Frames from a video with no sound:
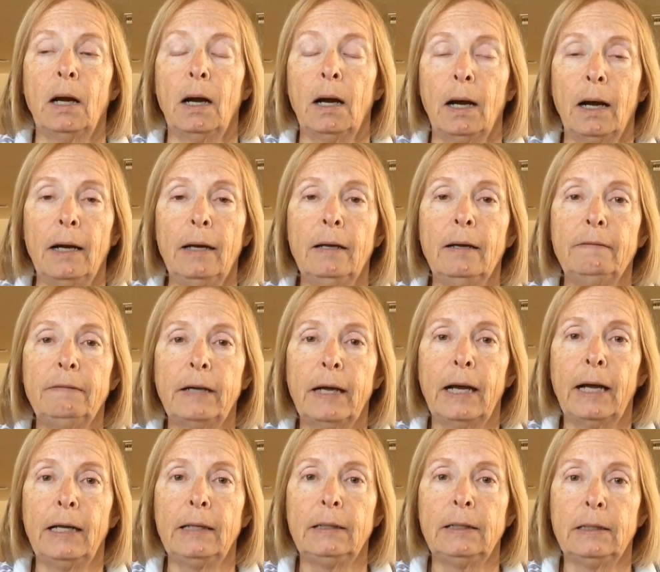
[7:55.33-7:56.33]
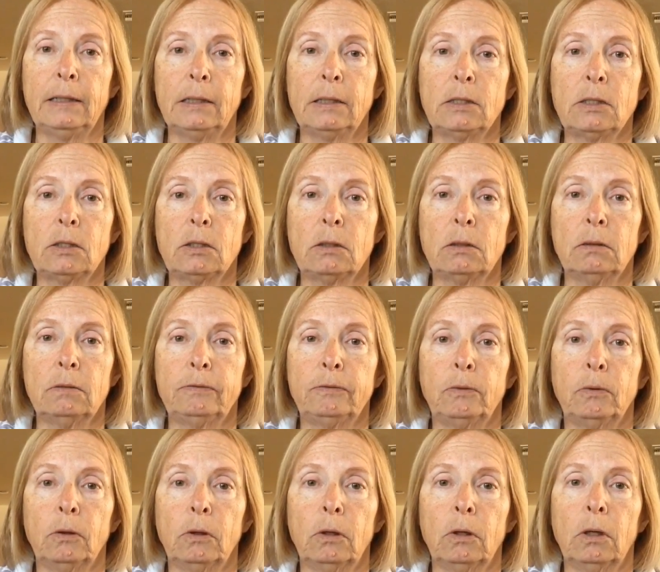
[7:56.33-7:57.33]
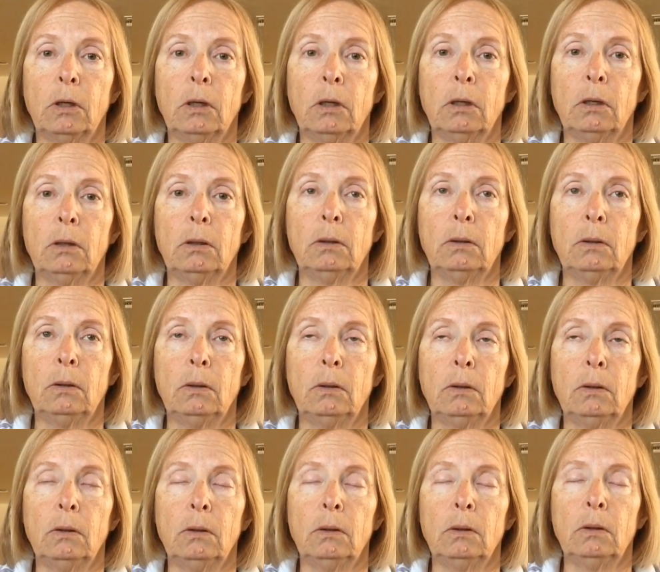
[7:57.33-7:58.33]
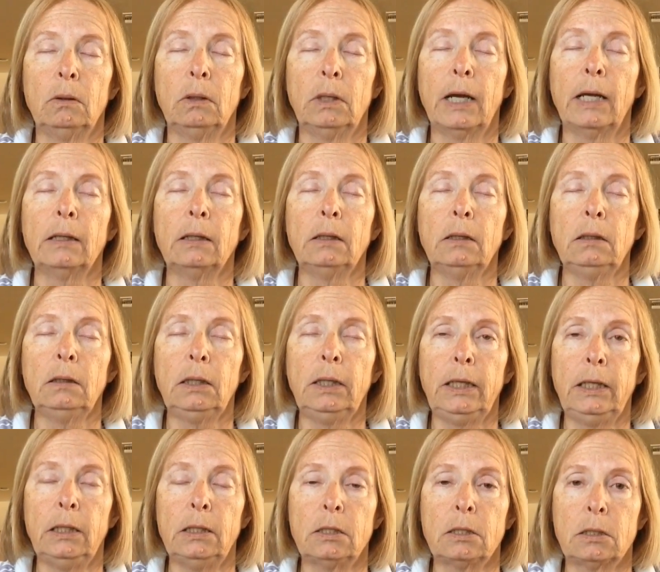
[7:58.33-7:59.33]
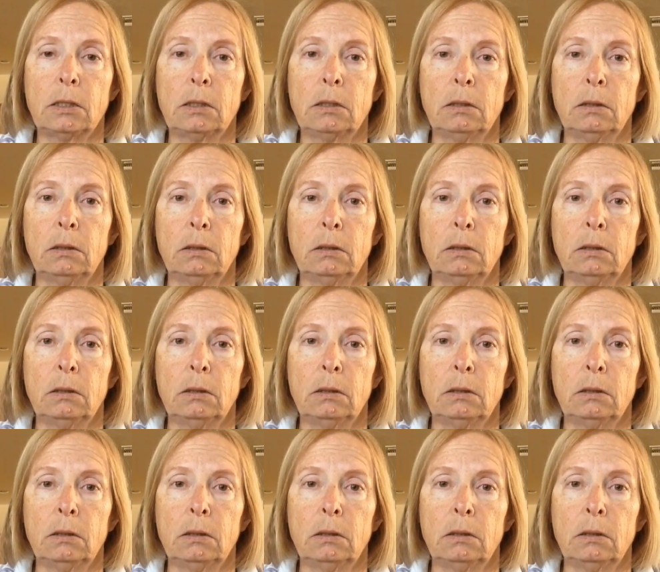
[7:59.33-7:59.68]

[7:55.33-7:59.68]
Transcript: I have had this for at least